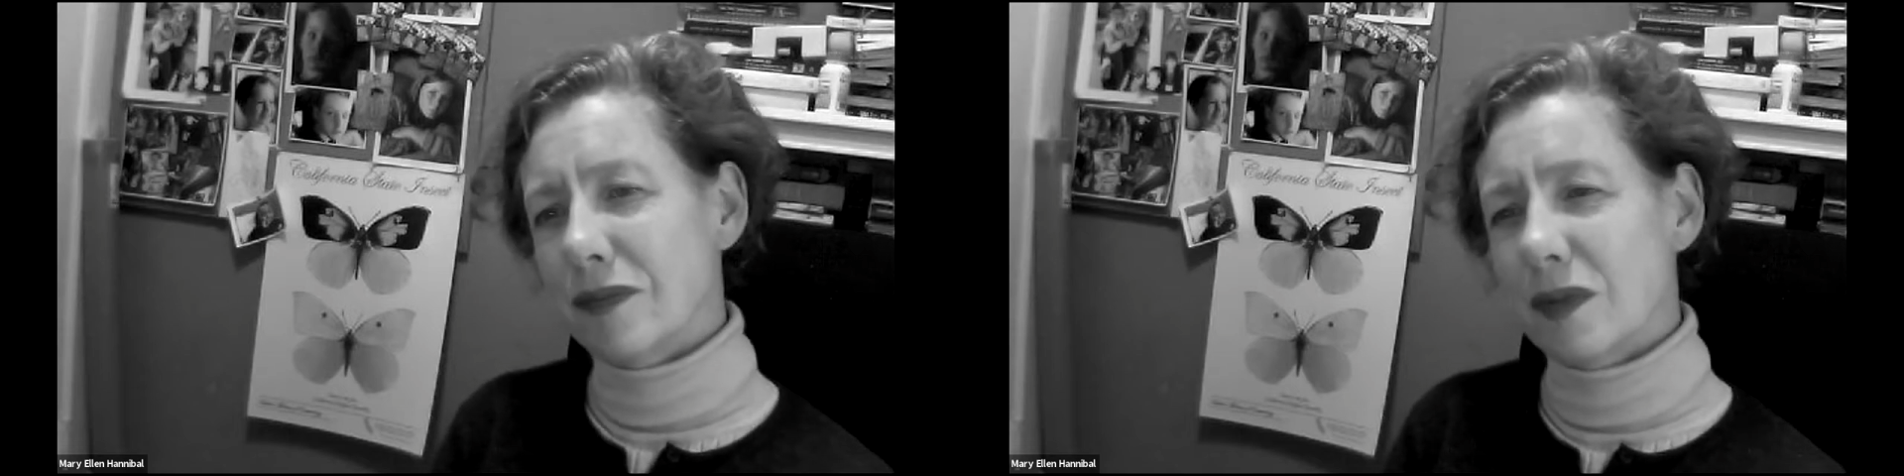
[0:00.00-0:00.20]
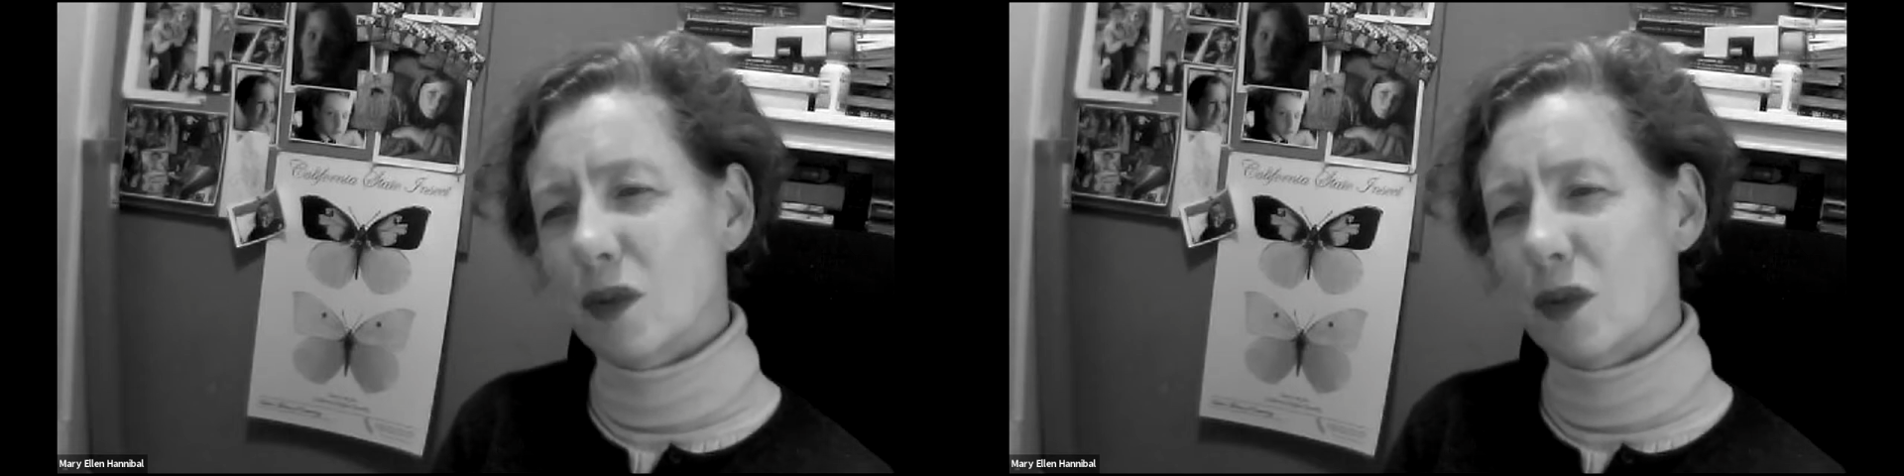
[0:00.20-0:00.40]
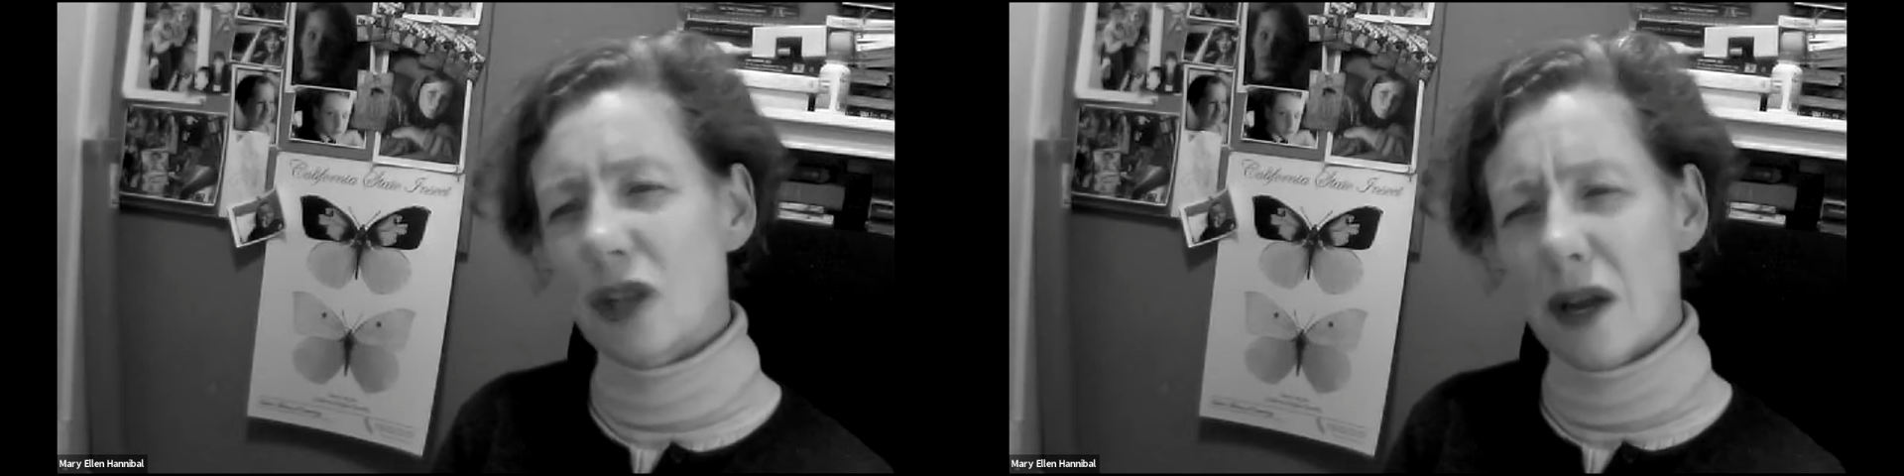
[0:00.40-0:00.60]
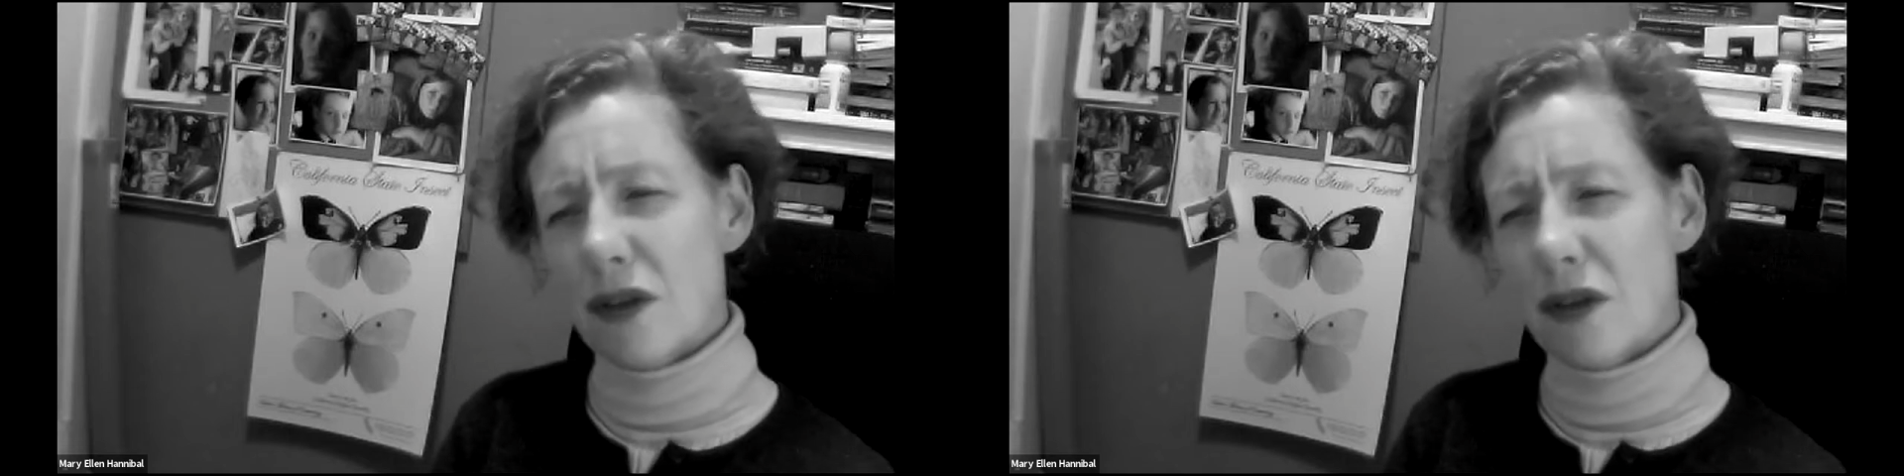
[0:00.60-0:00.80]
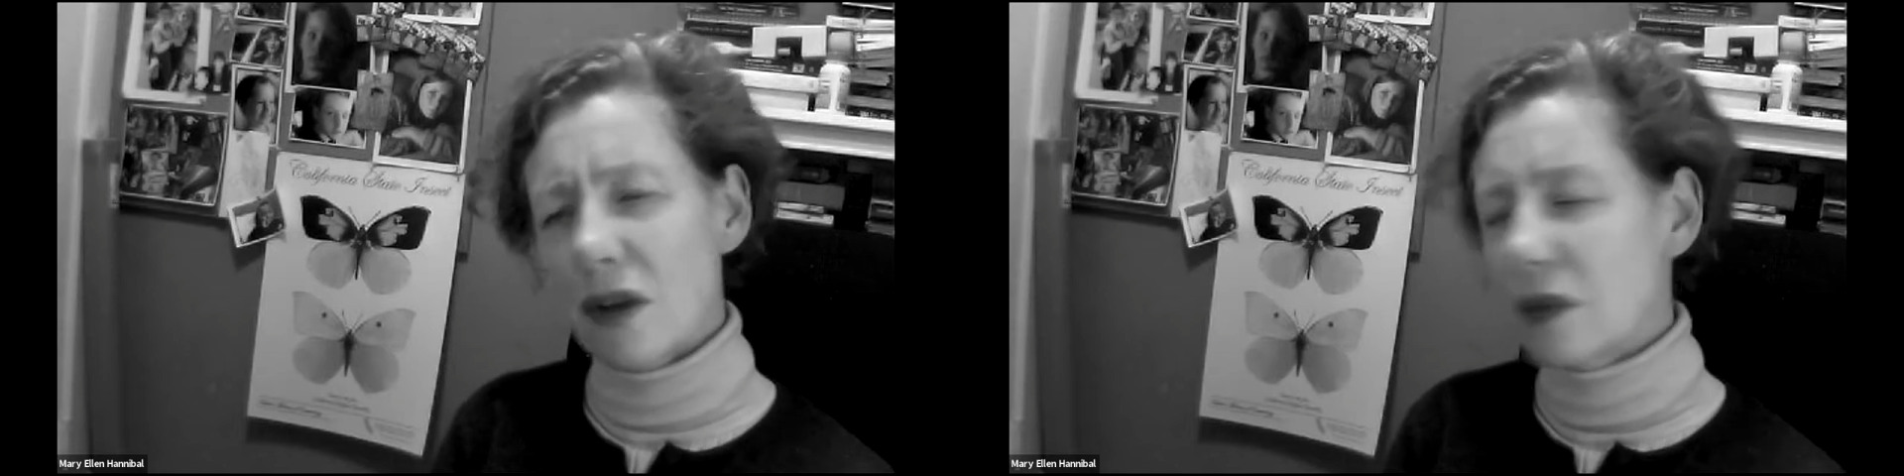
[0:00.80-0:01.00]
Which I
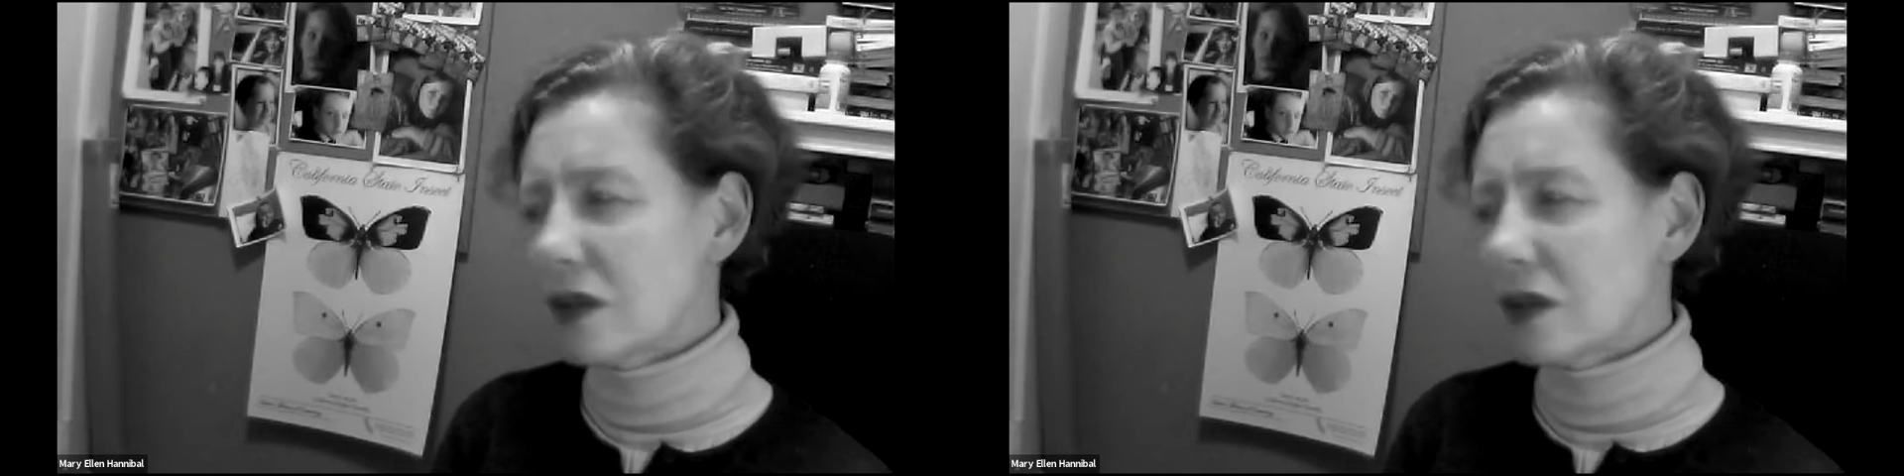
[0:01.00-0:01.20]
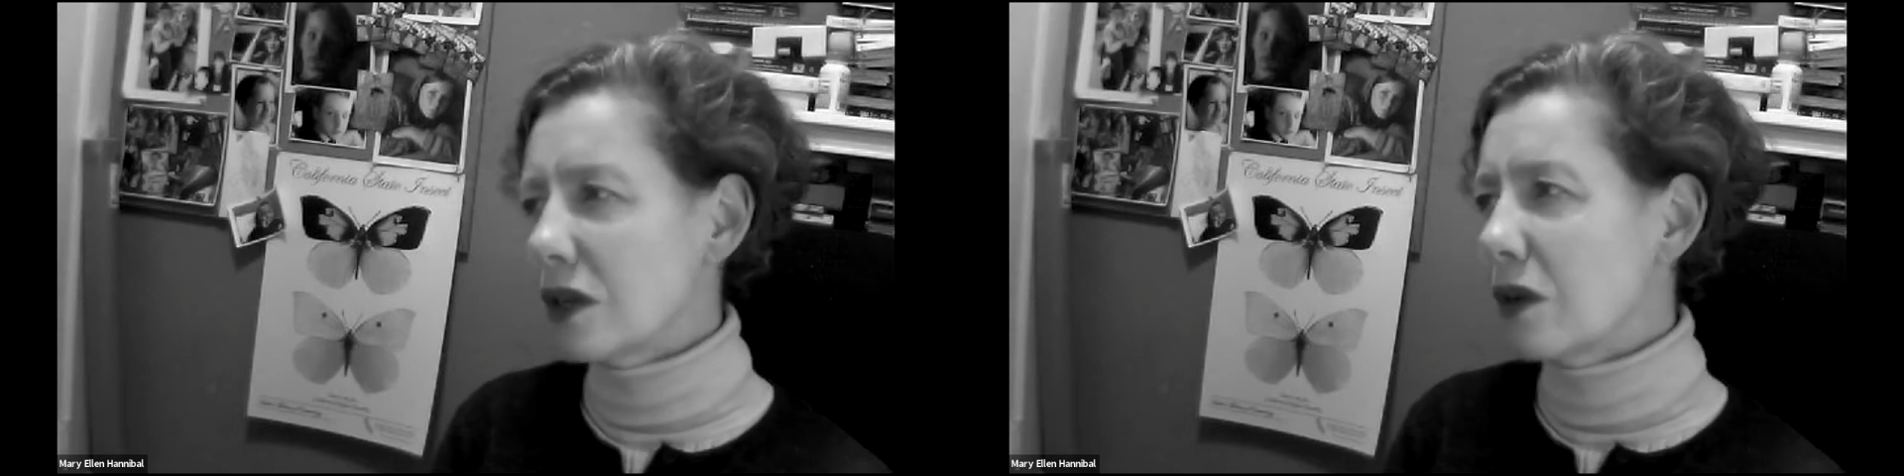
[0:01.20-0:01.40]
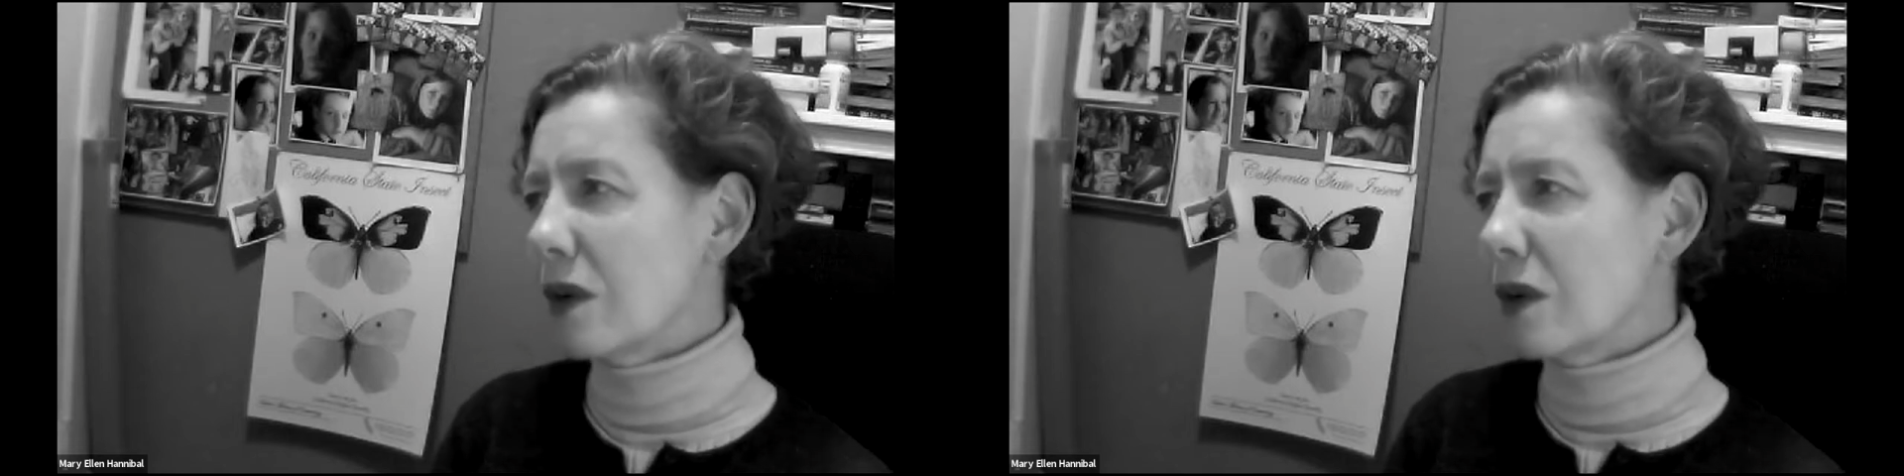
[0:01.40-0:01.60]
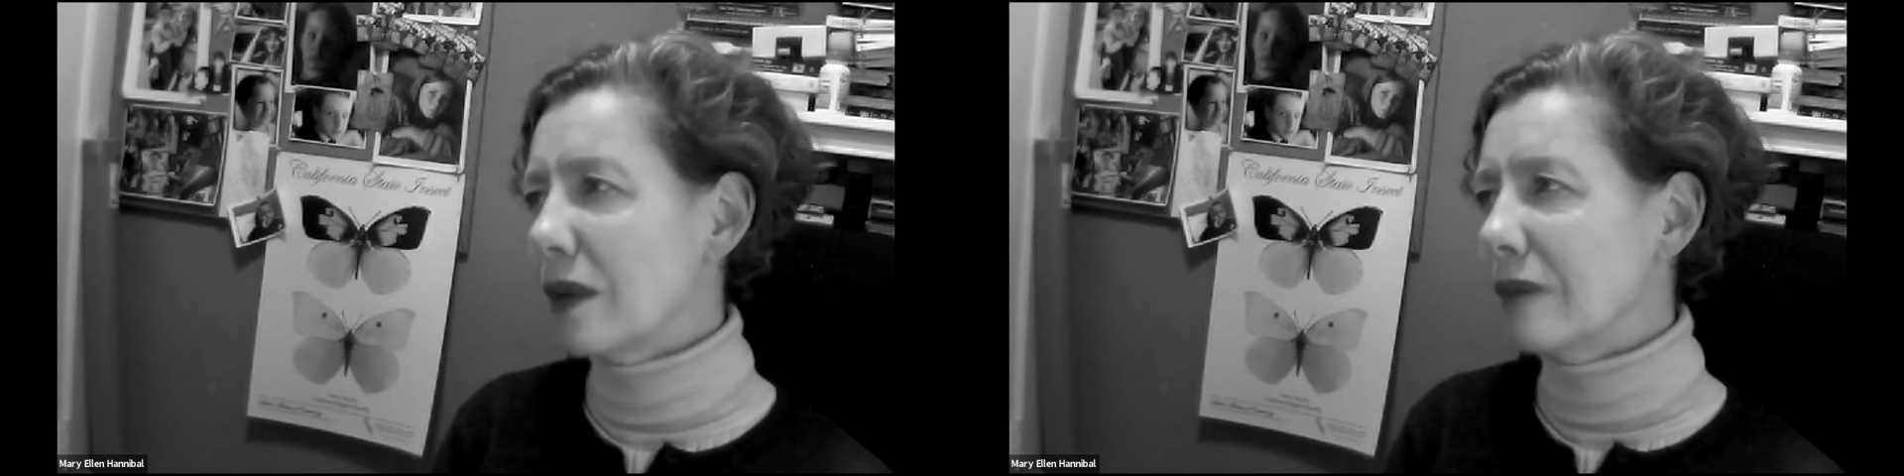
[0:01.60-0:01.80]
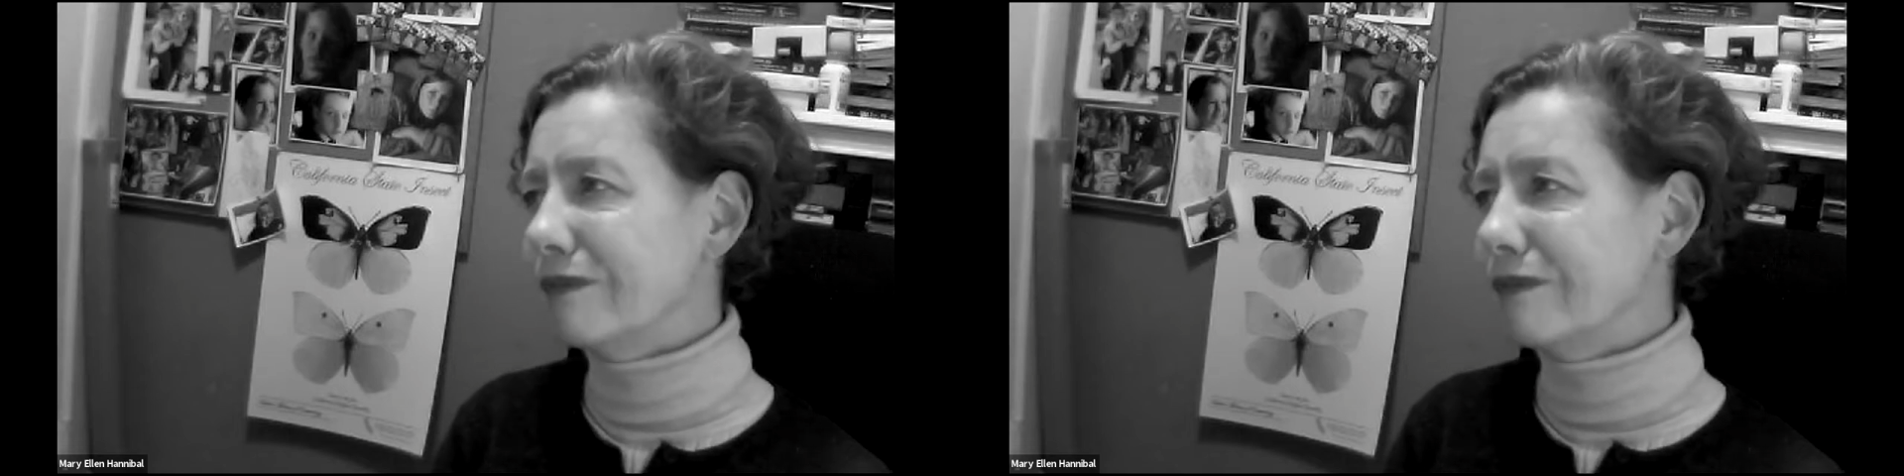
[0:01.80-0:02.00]
thought was, you know, I
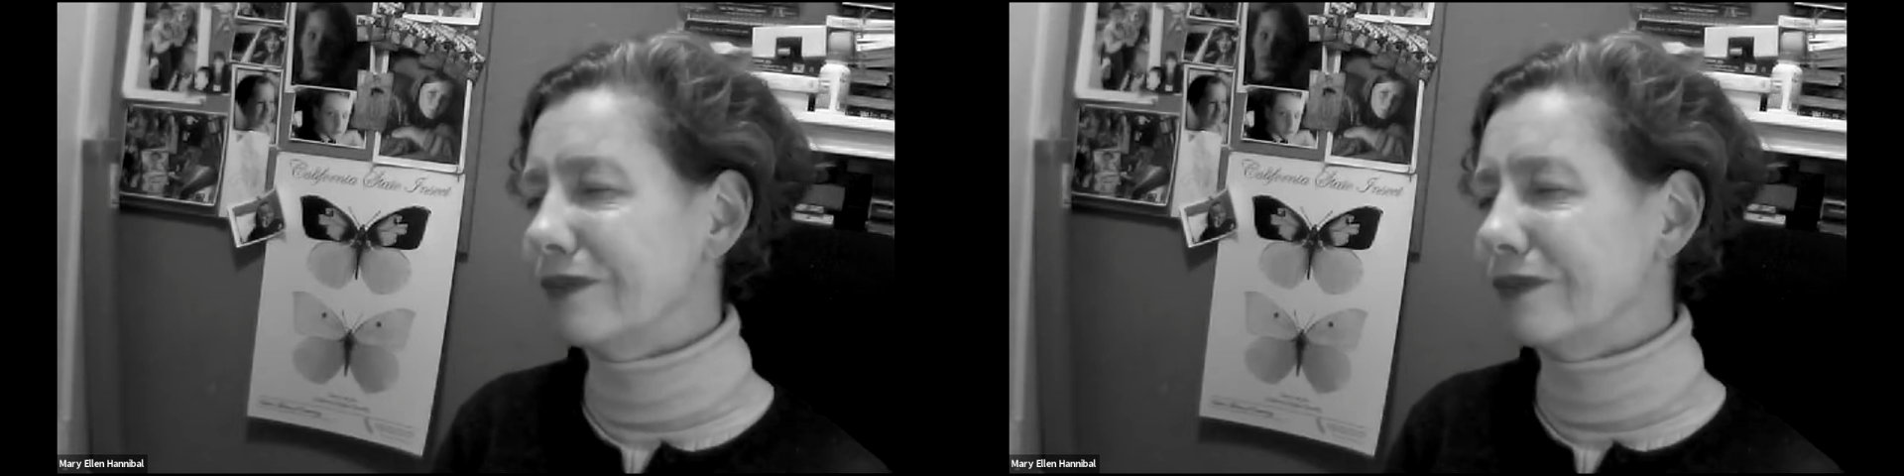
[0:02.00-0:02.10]
mean,